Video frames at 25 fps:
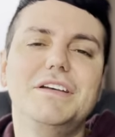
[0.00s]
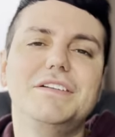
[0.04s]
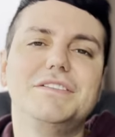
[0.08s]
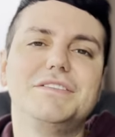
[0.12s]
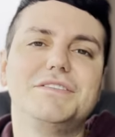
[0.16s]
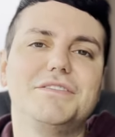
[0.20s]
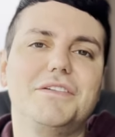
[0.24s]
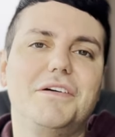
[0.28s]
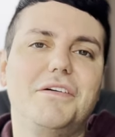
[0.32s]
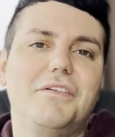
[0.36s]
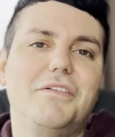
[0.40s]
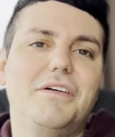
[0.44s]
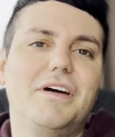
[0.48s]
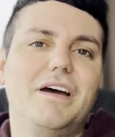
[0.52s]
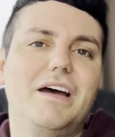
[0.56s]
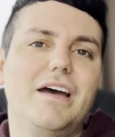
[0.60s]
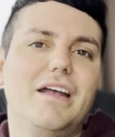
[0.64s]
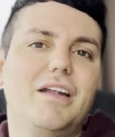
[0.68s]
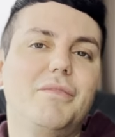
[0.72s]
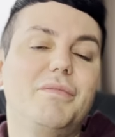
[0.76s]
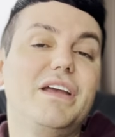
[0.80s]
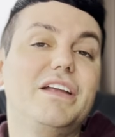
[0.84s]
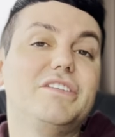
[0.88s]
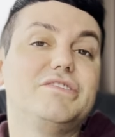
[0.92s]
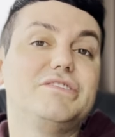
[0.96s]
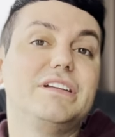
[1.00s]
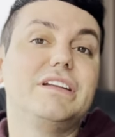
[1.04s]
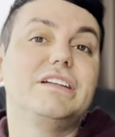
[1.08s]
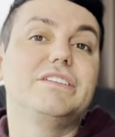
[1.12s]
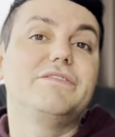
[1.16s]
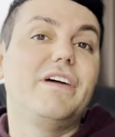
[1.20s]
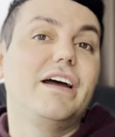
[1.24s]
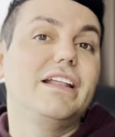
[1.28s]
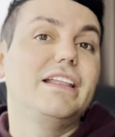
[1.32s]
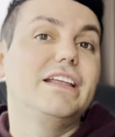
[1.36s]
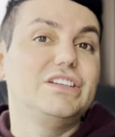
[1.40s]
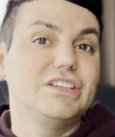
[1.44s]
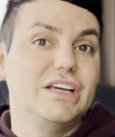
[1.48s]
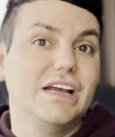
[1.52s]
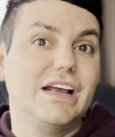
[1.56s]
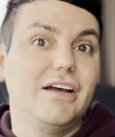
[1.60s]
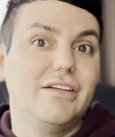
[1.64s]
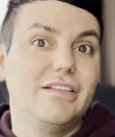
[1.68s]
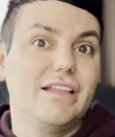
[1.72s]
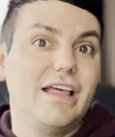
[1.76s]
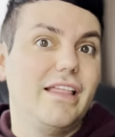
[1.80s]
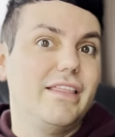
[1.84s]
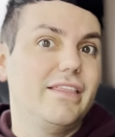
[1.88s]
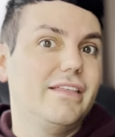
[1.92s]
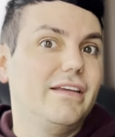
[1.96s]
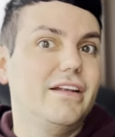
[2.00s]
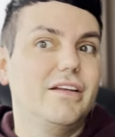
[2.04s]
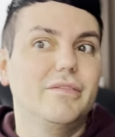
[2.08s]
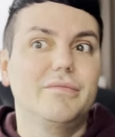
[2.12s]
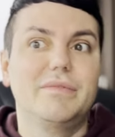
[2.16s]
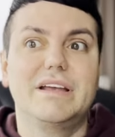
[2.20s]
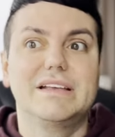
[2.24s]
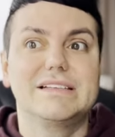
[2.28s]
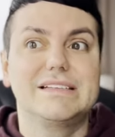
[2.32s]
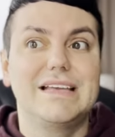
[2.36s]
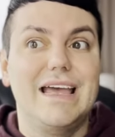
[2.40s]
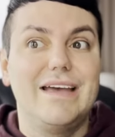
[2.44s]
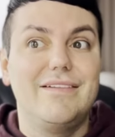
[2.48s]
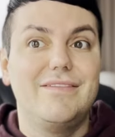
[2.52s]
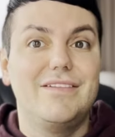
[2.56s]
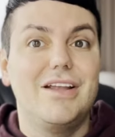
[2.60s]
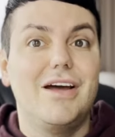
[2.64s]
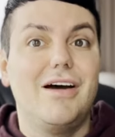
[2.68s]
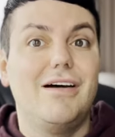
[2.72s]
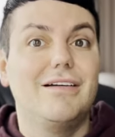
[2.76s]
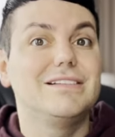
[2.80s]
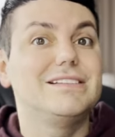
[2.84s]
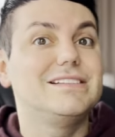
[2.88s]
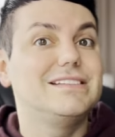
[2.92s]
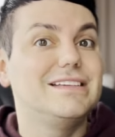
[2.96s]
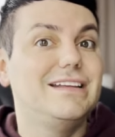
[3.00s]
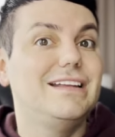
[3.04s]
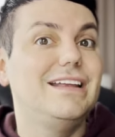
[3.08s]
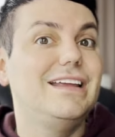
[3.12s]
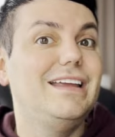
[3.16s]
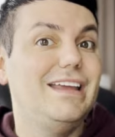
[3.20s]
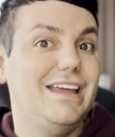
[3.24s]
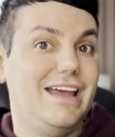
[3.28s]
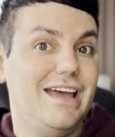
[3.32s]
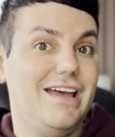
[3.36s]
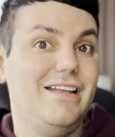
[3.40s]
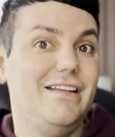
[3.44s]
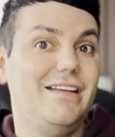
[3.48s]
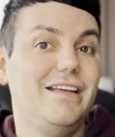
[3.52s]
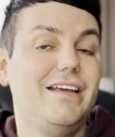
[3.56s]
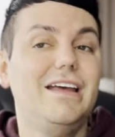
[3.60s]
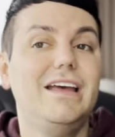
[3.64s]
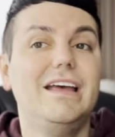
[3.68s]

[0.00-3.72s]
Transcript: So it'll be interesting to finally check out that theater because I have not seen it yet.